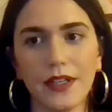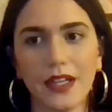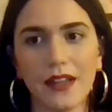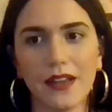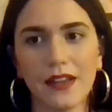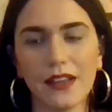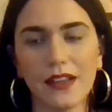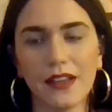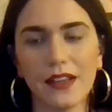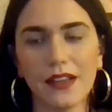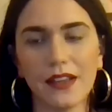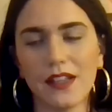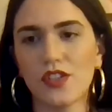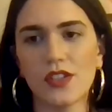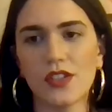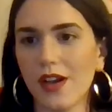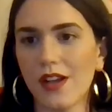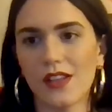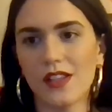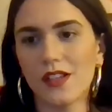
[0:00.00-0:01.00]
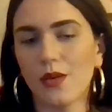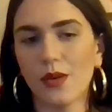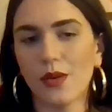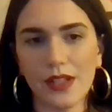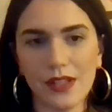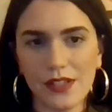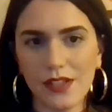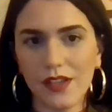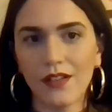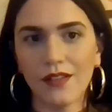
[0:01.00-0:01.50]
again, that's just the
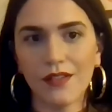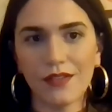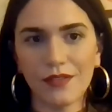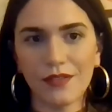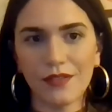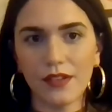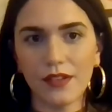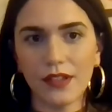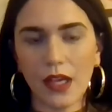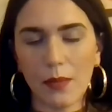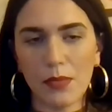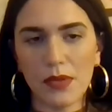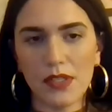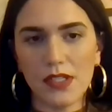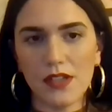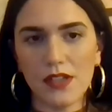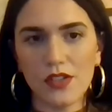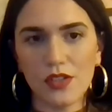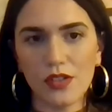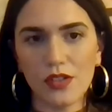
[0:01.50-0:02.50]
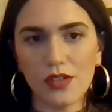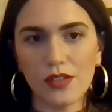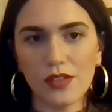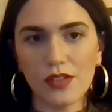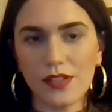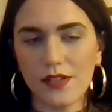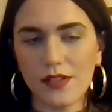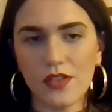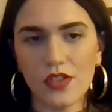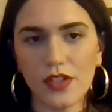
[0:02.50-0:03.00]
consequence of that
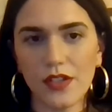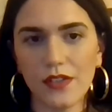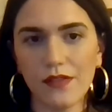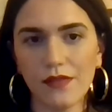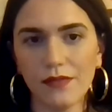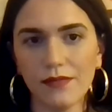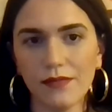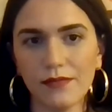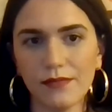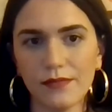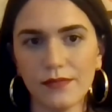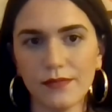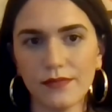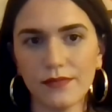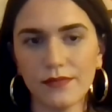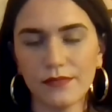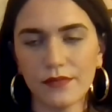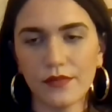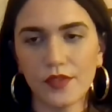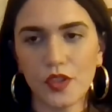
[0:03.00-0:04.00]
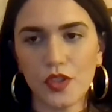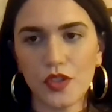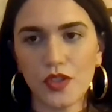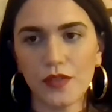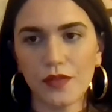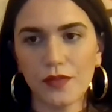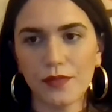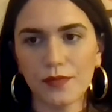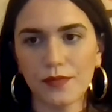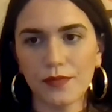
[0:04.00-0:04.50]
potential decision, for
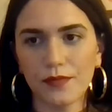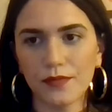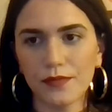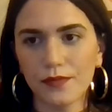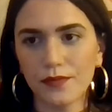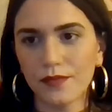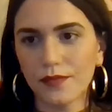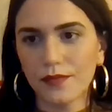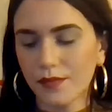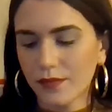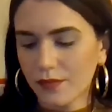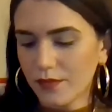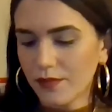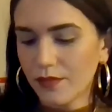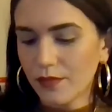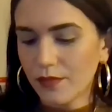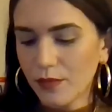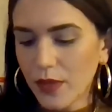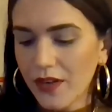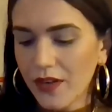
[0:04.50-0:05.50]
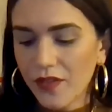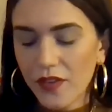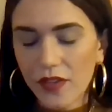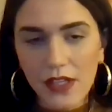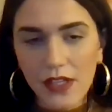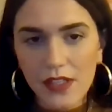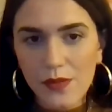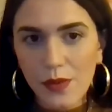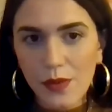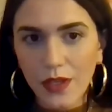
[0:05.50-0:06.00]
sure. Ready for the
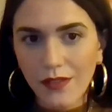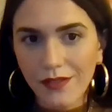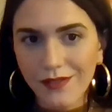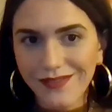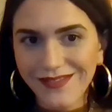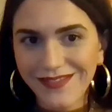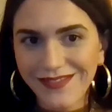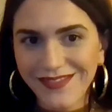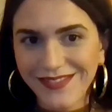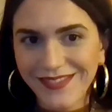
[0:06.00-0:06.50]
next one?